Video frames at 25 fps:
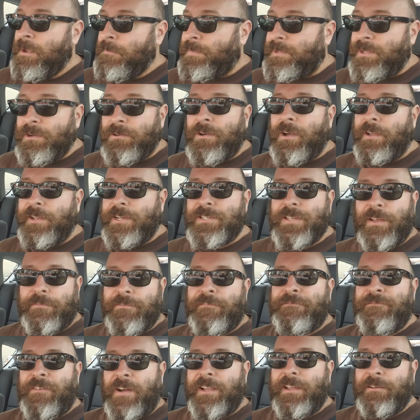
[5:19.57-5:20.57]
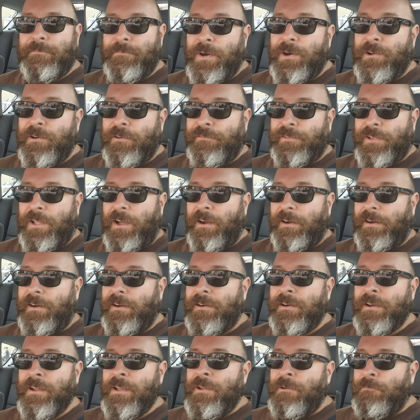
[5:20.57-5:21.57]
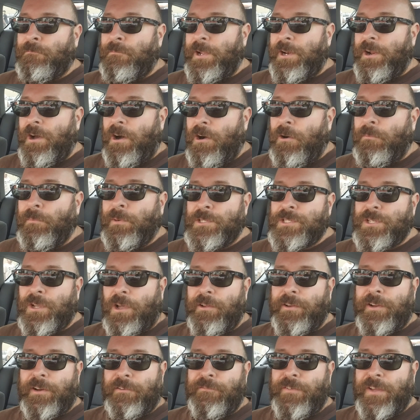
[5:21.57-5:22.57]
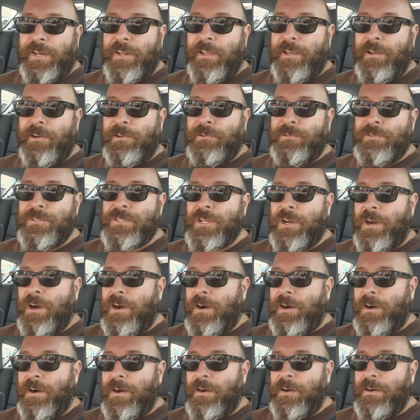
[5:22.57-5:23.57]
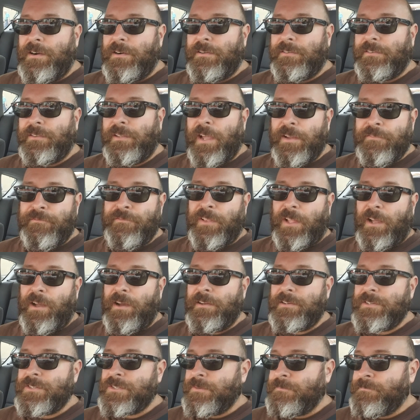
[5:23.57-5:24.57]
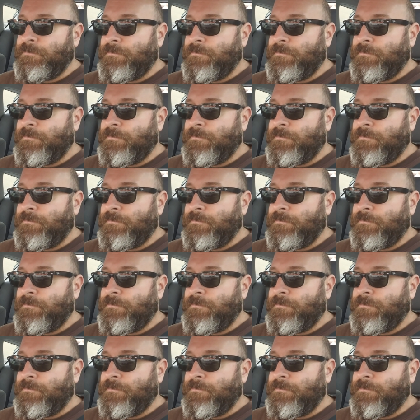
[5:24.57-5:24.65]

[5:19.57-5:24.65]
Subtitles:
But don't call yourself a fucking moto vlogger when almost all your videos are life vlogs.